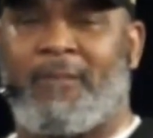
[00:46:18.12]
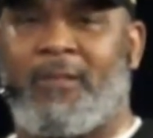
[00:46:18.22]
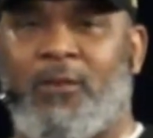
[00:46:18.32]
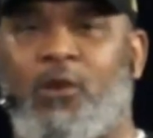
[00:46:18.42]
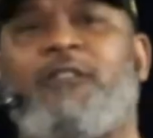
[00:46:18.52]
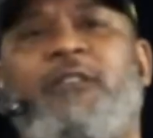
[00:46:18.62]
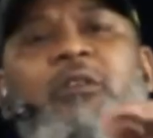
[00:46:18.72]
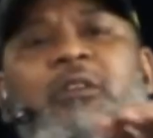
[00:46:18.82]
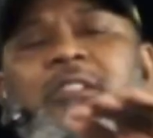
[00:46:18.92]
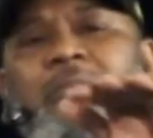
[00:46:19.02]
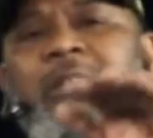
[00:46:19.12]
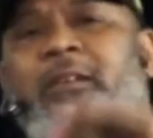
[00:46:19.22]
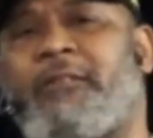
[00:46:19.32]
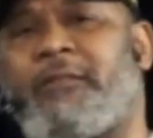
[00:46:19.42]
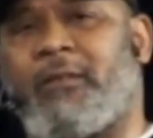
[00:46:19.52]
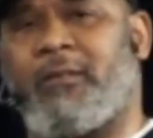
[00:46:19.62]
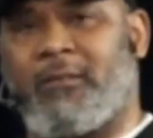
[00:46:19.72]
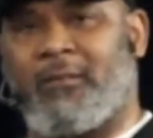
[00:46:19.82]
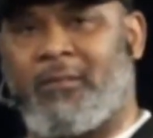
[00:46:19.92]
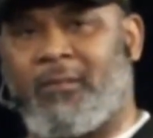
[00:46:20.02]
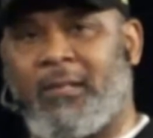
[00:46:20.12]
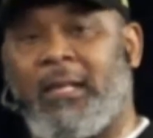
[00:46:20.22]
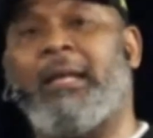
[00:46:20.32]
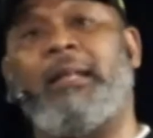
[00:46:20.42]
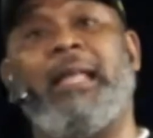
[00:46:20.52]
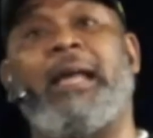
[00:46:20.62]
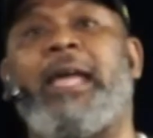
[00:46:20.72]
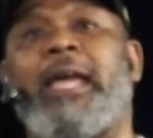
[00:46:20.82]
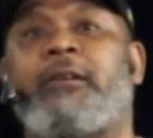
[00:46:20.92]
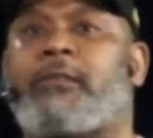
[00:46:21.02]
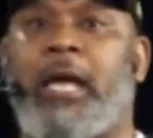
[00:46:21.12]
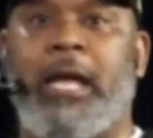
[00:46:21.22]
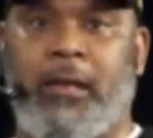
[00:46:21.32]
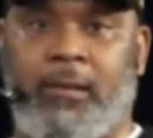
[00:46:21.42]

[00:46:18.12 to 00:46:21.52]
Your focus should be different. Let haters hate.